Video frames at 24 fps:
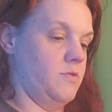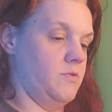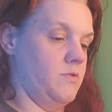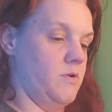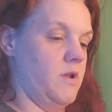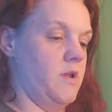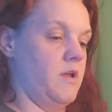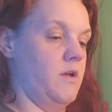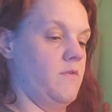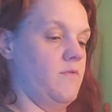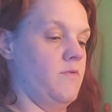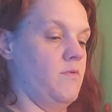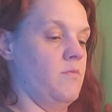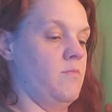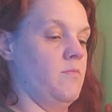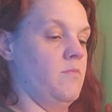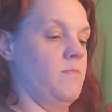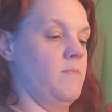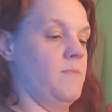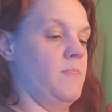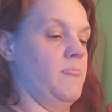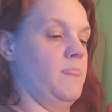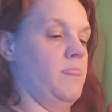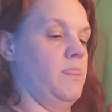Three of them,
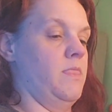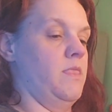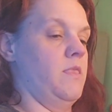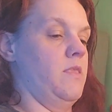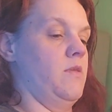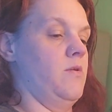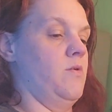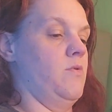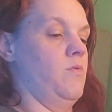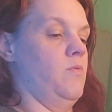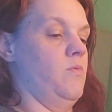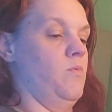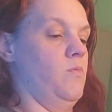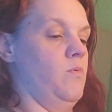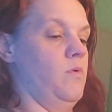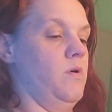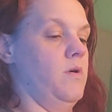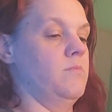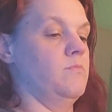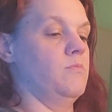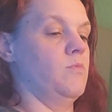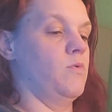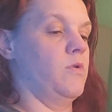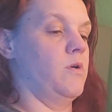
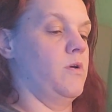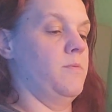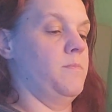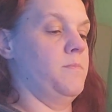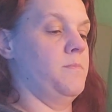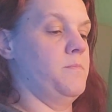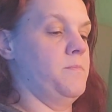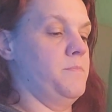one more.